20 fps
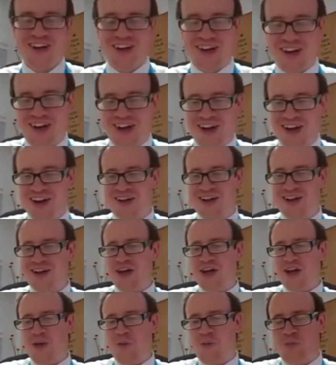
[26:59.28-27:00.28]
But,
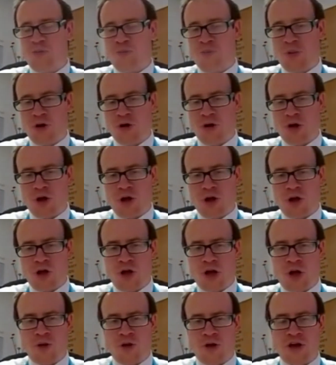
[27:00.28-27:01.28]

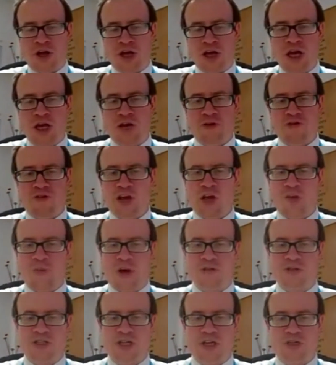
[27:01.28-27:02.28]
the key thing
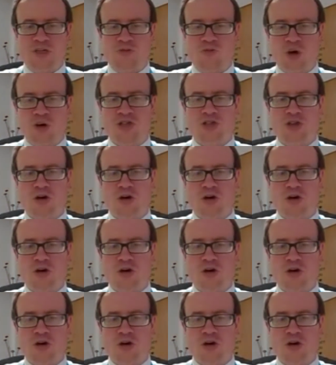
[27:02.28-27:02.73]
about it is what are